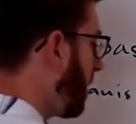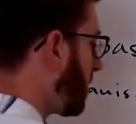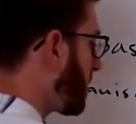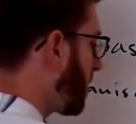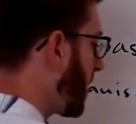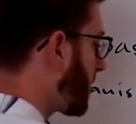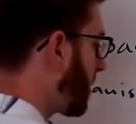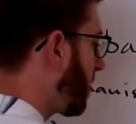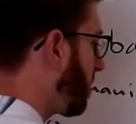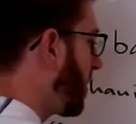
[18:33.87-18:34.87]
So that's another
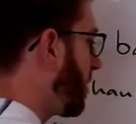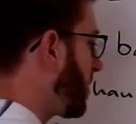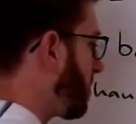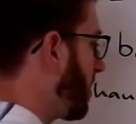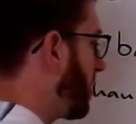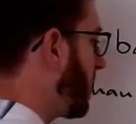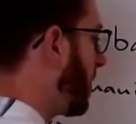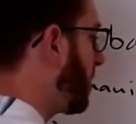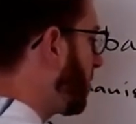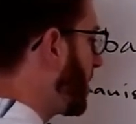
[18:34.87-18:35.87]
one of these proton
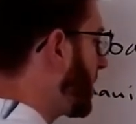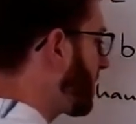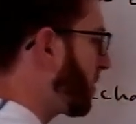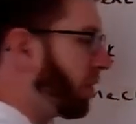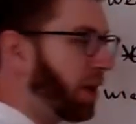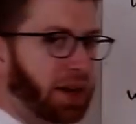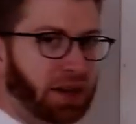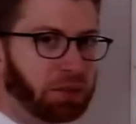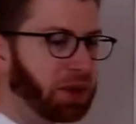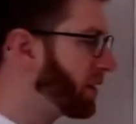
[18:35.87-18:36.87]
transfer or
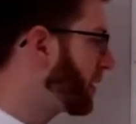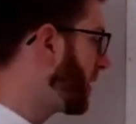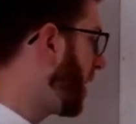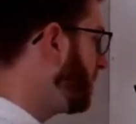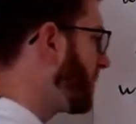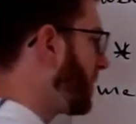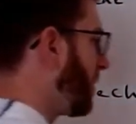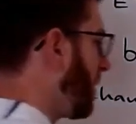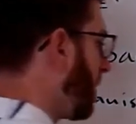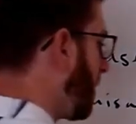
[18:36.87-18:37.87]
acid-base steps.
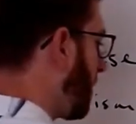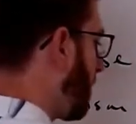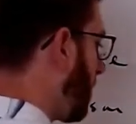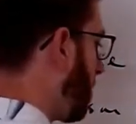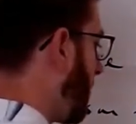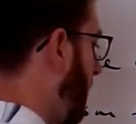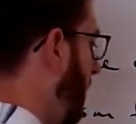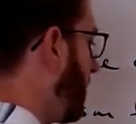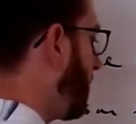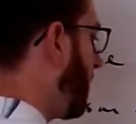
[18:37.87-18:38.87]
My
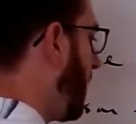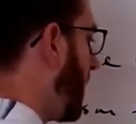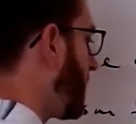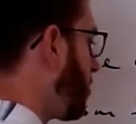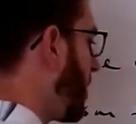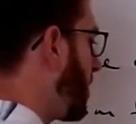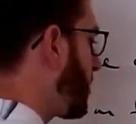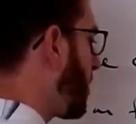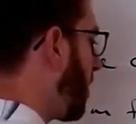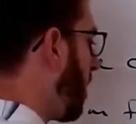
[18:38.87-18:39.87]
electrophile hasn't changed at all